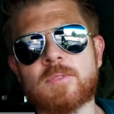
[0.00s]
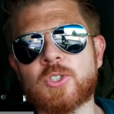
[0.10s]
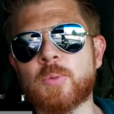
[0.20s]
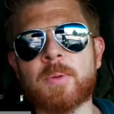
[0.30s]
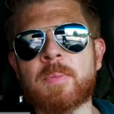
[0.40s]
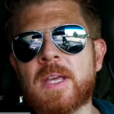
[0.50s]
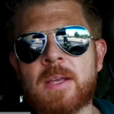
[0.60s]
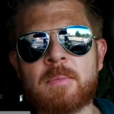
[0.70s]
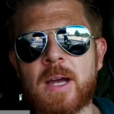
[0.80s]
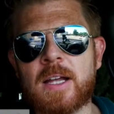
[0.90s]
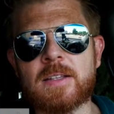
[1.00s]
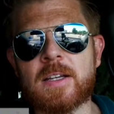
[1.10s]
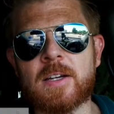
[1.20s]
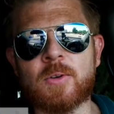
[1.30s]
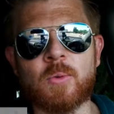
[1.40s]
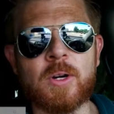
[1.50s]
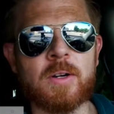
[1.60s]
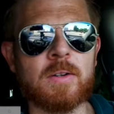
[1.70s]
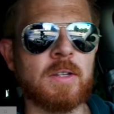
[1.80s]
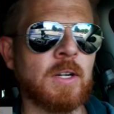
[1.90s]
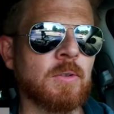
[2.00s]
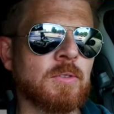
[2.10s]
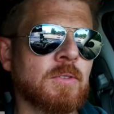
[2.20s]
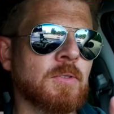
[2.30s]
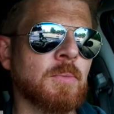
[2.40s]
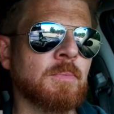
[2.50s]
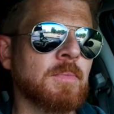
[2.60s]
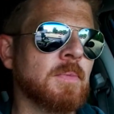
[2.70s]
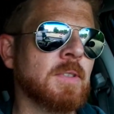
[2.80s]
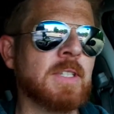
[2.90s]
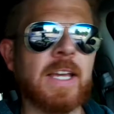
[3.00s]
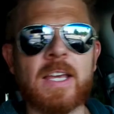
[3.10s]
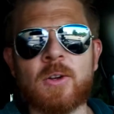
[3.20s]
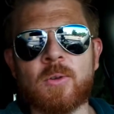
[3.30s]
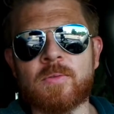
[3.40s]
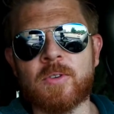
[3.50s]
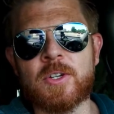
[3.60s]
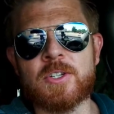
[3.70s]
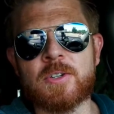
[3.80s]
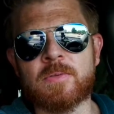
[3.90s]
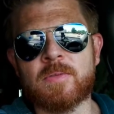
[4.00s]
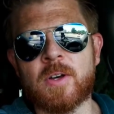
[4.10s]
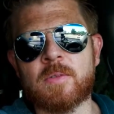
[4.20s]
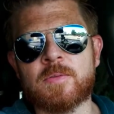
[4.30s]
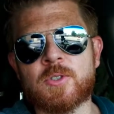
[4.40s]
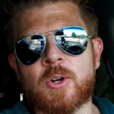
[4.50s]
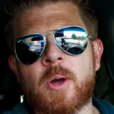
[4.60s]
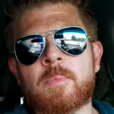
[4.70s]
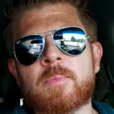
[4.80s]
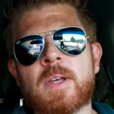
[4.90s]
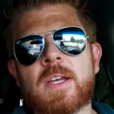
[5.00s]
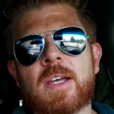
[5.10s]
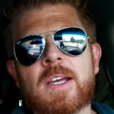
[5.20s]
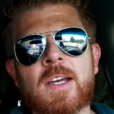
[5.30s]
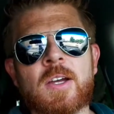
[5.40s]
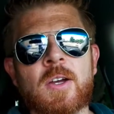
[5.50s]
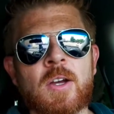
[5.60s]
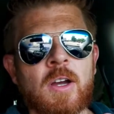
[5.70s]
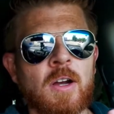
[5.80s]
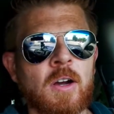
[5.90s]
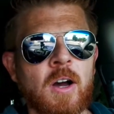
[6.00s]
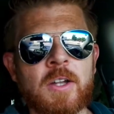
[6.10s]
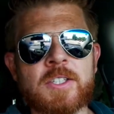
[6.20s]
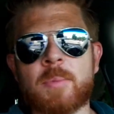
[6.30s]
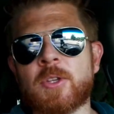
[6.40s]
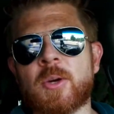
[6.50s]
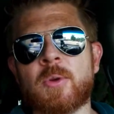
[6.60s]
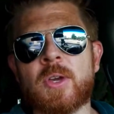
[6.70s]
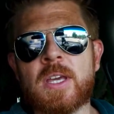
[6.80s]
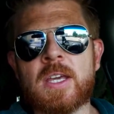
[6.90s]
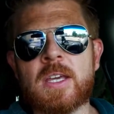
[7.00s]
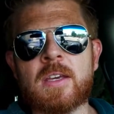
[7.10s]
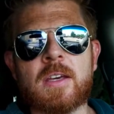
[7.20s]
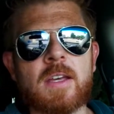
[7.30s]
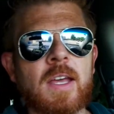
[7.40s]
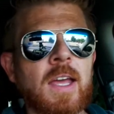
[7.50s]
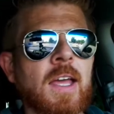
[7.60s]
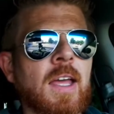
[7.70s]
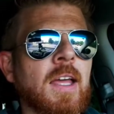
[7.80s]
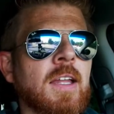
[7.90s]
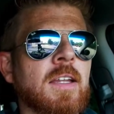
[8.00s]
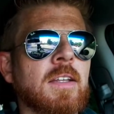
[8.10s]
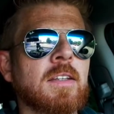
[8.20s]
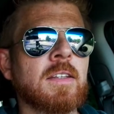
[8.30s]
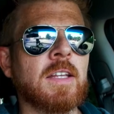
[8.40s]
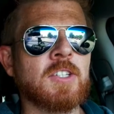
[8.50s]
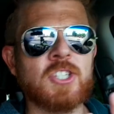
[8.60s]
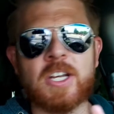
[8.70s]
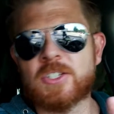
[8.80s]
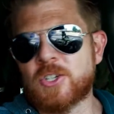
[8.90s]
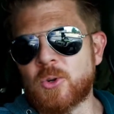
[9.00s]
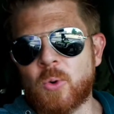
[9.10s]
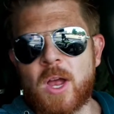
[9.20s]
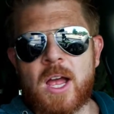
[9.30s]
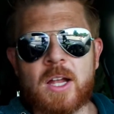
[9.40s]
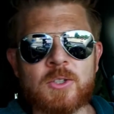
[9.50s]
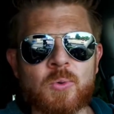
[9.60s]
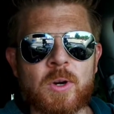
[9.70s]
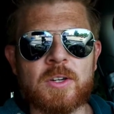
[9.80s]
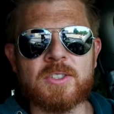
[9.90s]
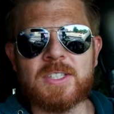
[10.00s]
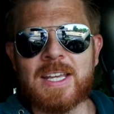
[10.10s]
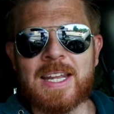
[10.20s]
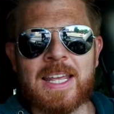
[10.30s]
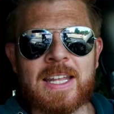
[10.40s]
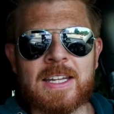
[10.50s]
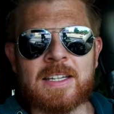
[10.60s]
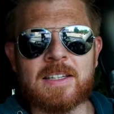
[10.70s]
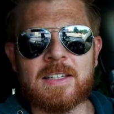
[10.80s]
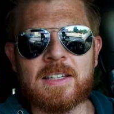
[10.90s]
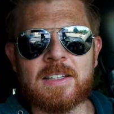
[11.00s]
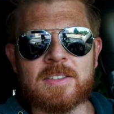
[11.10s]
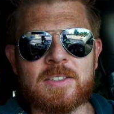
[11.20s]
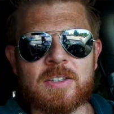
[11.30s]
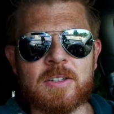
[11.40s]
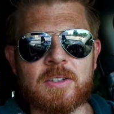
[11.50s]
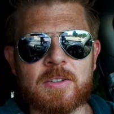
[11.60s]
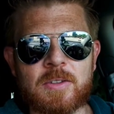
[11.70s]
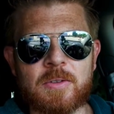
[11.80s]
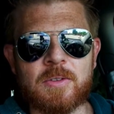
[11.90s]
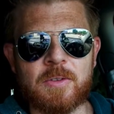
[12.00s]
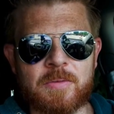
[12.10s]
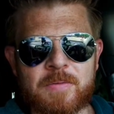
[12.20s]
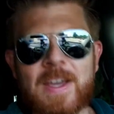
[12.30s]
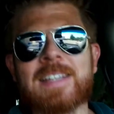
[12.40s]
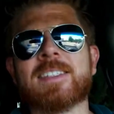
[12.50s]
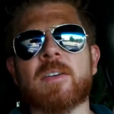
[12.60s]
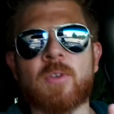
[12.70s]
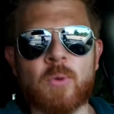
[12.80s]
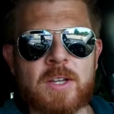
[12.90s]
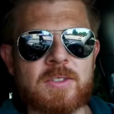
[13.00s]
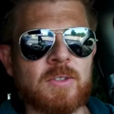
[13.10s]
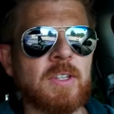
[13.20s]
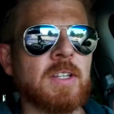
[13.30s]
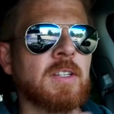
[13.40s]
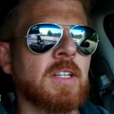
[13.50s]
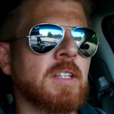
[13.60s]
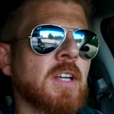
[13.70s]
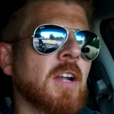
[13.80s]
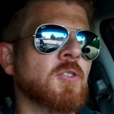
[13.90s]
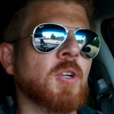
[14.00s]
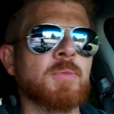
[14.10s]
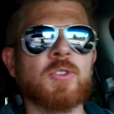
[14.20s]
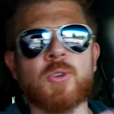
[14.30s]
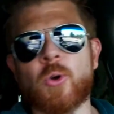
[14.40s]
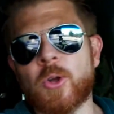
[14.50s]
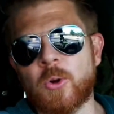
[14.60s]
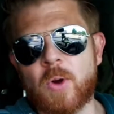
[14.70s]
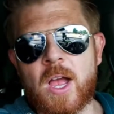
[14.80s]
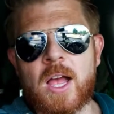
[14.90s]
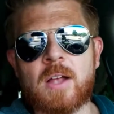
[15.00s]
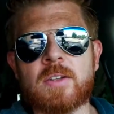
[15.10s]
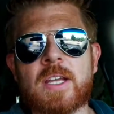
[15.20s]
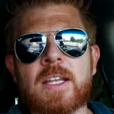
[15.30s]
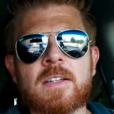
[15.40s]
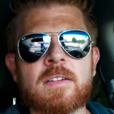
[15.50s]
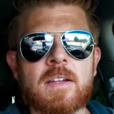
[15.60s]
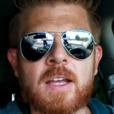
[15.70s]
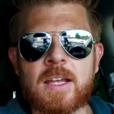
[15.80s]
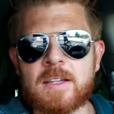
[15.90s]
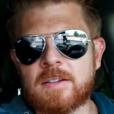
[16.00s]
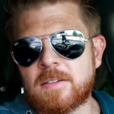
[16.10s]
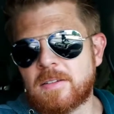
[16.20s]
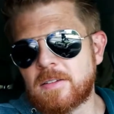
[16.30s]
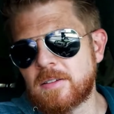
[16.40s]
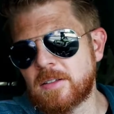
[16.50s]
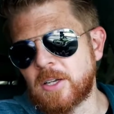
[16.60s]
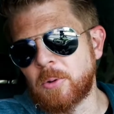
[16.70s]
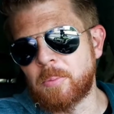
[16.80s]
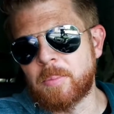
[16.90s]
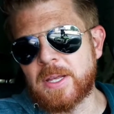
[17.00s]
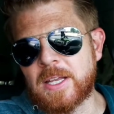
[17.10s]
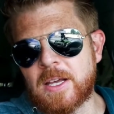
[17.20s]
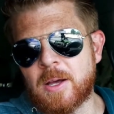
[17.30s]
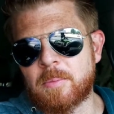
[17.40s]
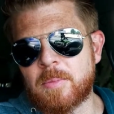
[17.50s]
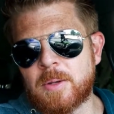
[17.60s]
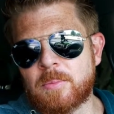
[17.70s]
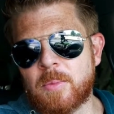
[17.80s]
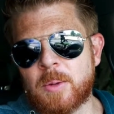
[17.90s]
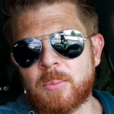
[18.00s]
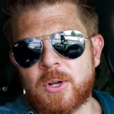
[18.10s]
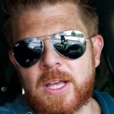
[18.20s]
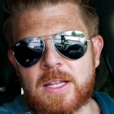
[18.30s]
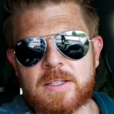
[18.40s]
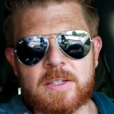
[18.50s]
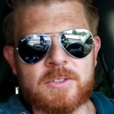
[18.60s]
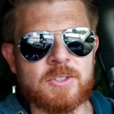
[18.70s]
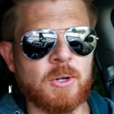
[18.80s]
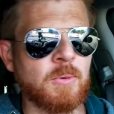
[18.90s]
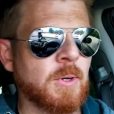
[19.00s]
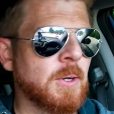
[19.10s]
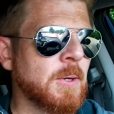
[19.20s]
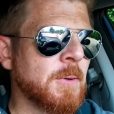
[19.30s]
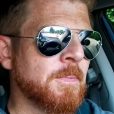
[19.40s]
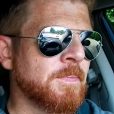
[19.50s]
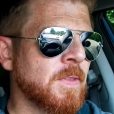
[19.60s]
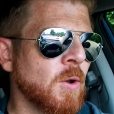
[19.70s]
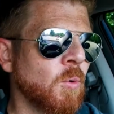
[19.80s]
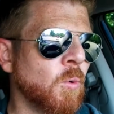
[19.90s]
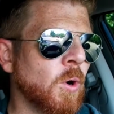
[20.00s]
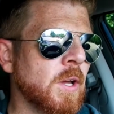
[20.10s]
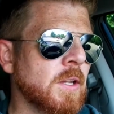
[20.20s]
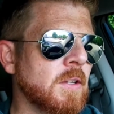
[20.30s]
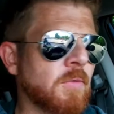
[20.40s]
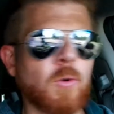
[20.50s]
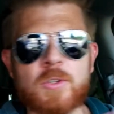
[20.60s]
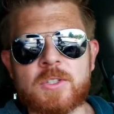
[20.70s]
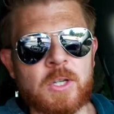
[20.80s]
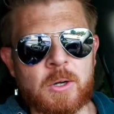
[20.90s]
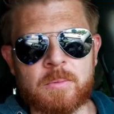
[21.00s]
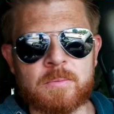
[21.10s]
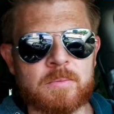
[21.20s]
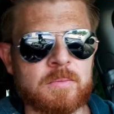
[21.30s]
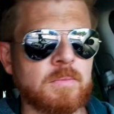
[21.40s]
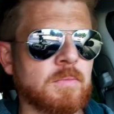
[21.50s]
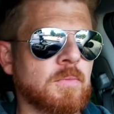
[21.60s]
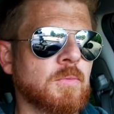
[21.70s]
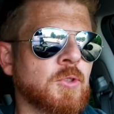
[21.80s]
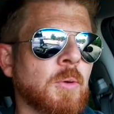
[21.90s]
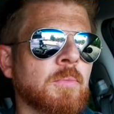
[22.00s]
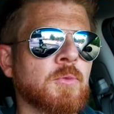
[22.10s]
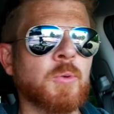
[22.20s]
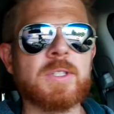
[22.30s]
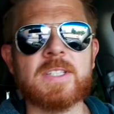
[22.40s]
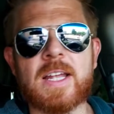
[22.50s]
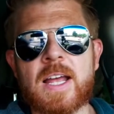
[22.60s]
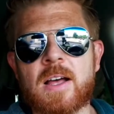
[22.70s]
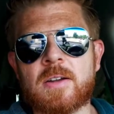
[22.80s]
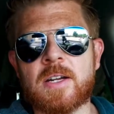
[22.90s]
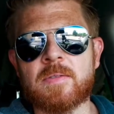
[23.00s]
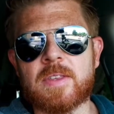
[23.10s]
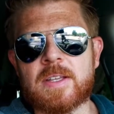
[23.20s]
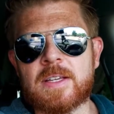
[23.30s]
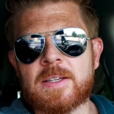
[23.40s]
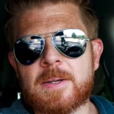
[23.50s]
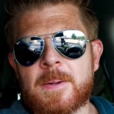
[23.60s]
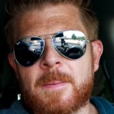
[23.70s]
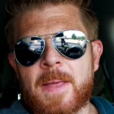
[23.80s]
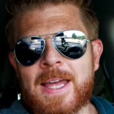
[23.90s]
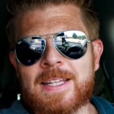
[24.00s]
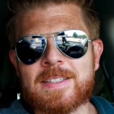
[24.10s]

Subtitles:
stupid meme out there where, you know, some decade-old footage of Trump on WWE, and they changed it around to where CNN is the face of the wrestler that Donald Trump's throwing around and you know, beating up and putting out there. So what, of course, you know, Trump tweets that out and everything. And